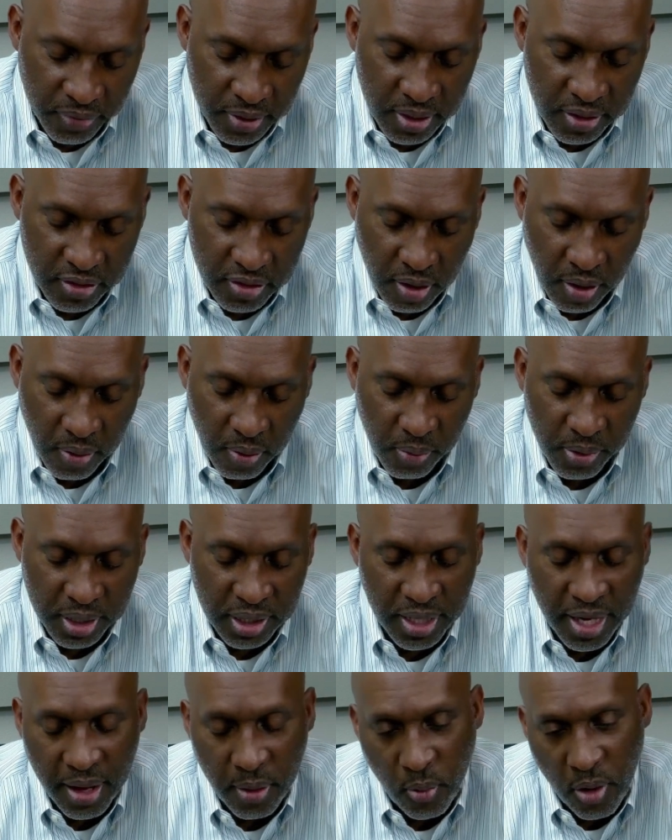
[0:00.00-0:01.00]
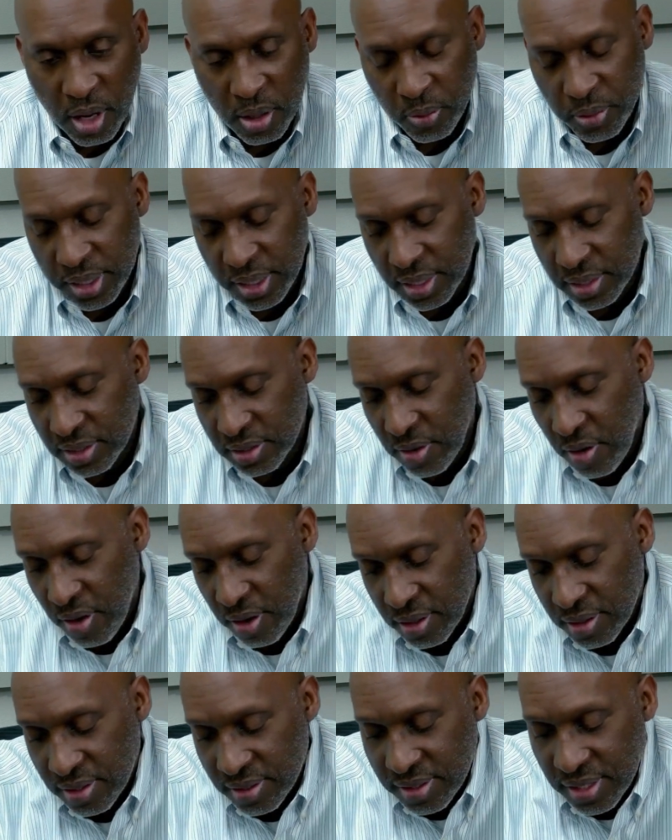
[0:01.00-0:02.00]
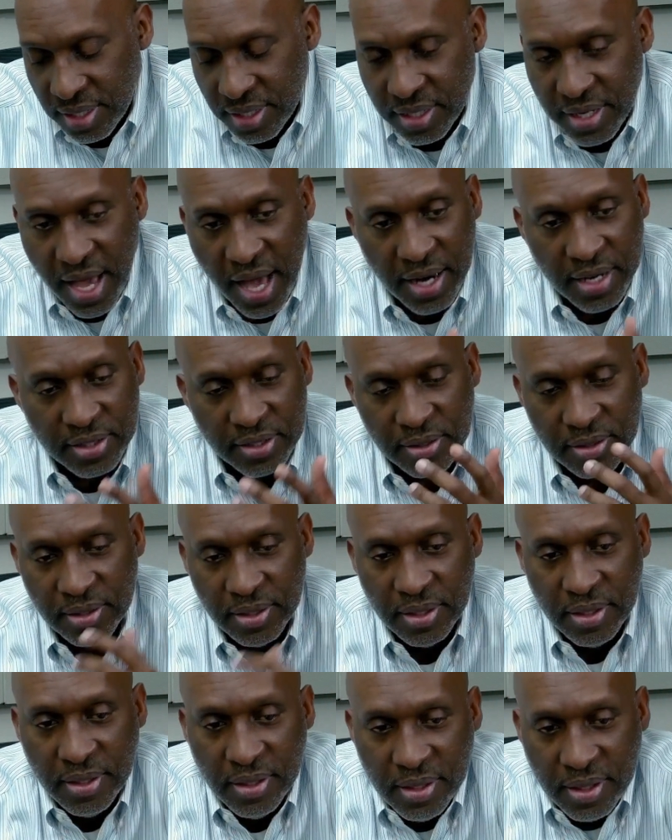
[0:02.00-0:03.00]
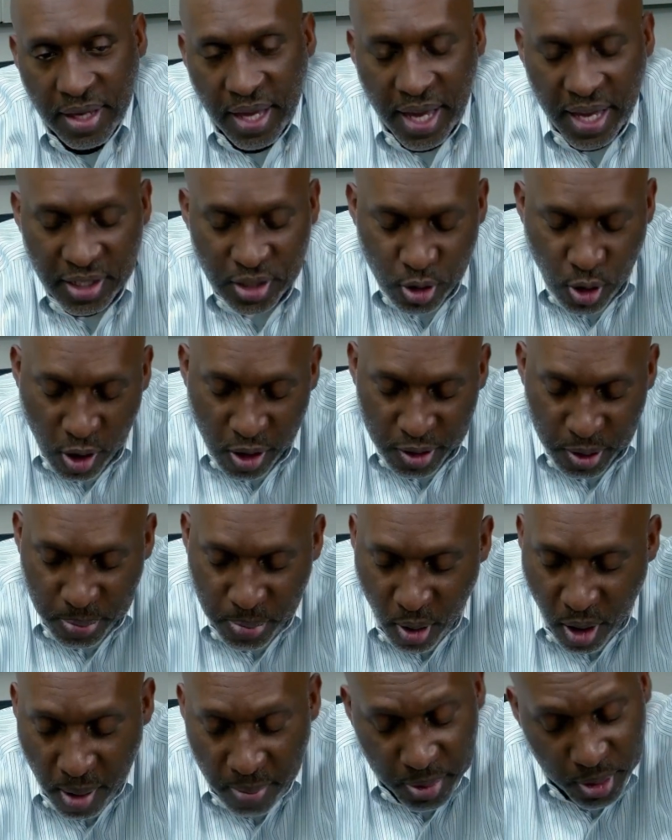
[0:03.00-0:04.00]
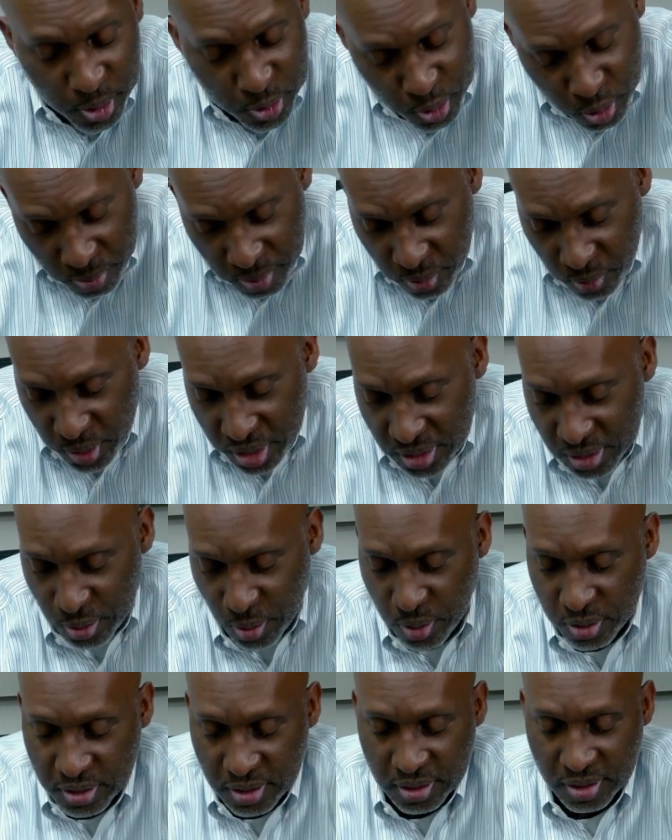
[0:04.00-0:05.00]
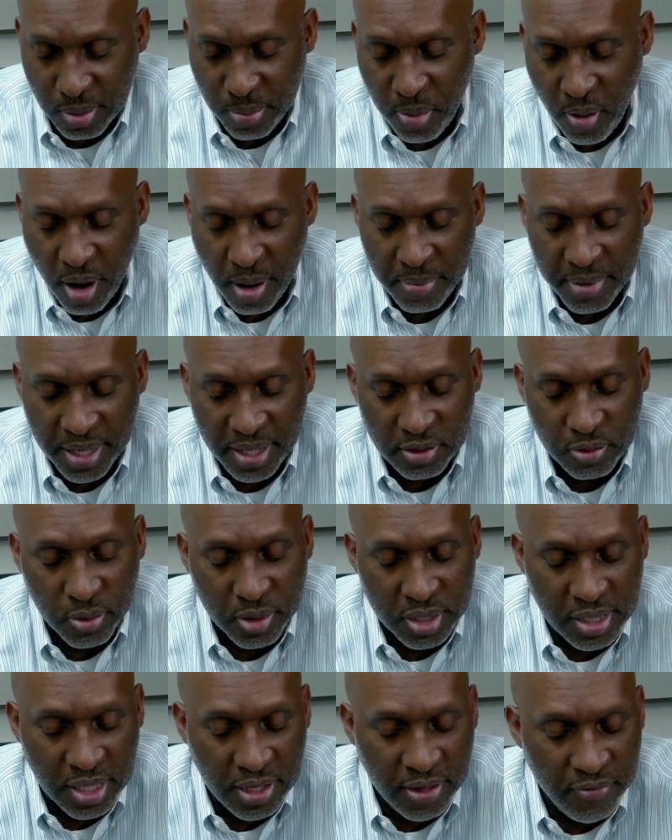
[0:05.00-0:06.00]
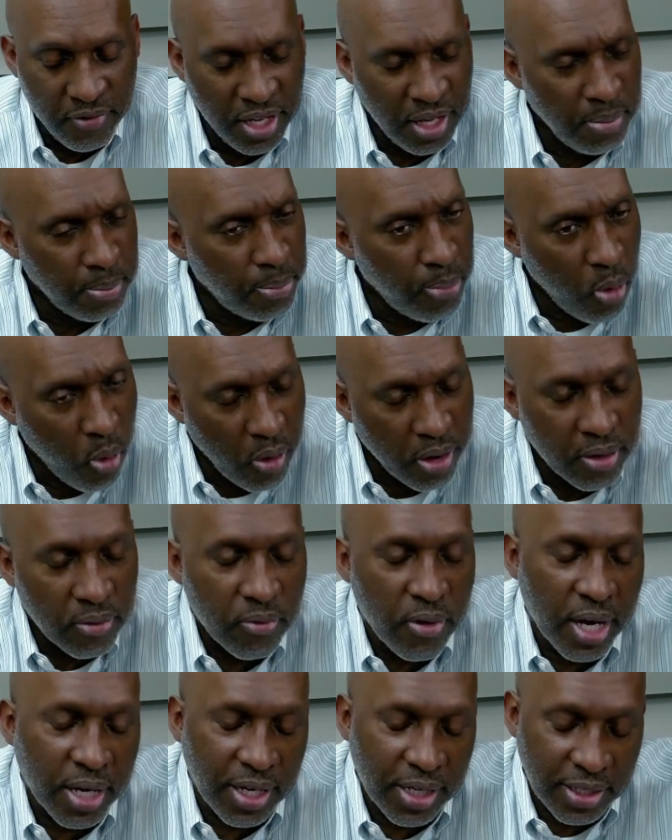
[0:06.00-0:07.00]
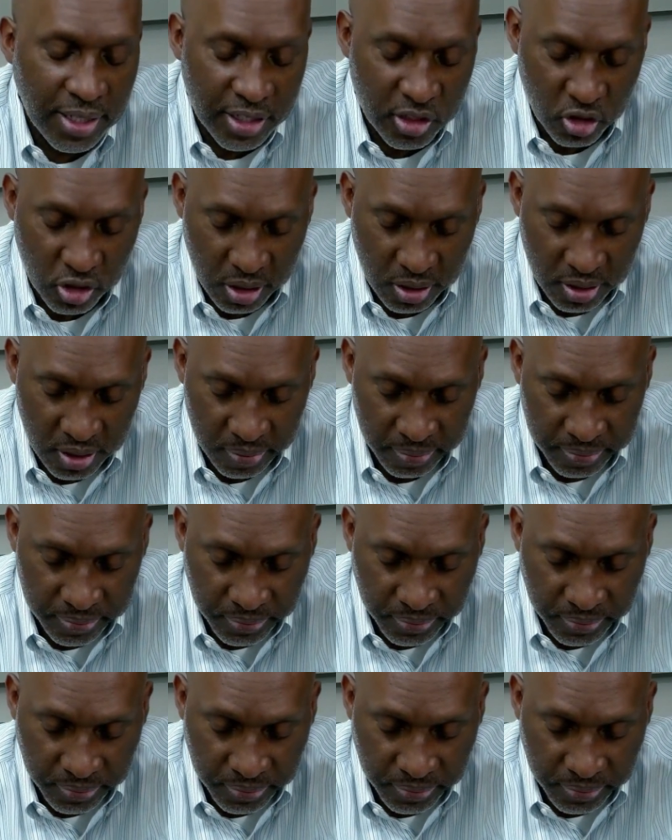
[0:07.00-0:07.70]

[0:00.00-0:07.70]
So with that, why don't we get started? The City of Dallas HR Department or Human Resources Department has received important recognitions